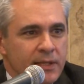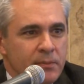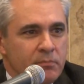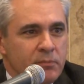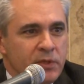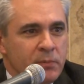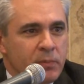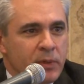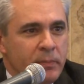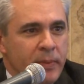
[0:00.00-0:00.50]

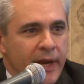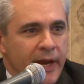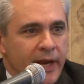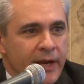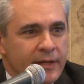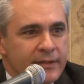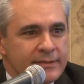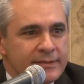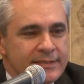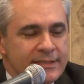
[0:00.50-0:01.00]
been
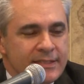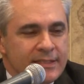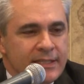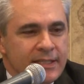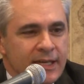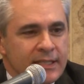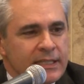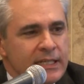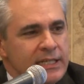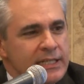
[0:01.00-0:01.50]
prepared,
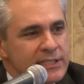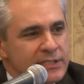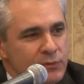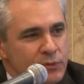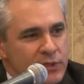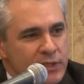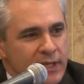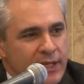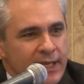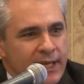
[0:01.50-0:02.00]
at least
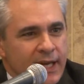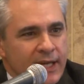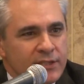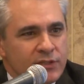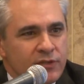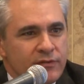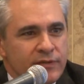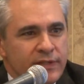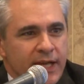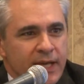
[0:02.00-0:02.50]
with the kind
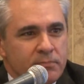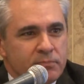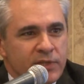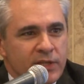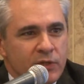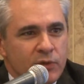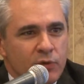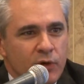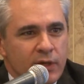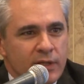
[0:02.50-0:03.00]
of depth
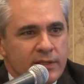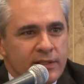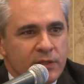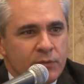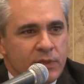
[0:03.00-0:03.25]
and quality,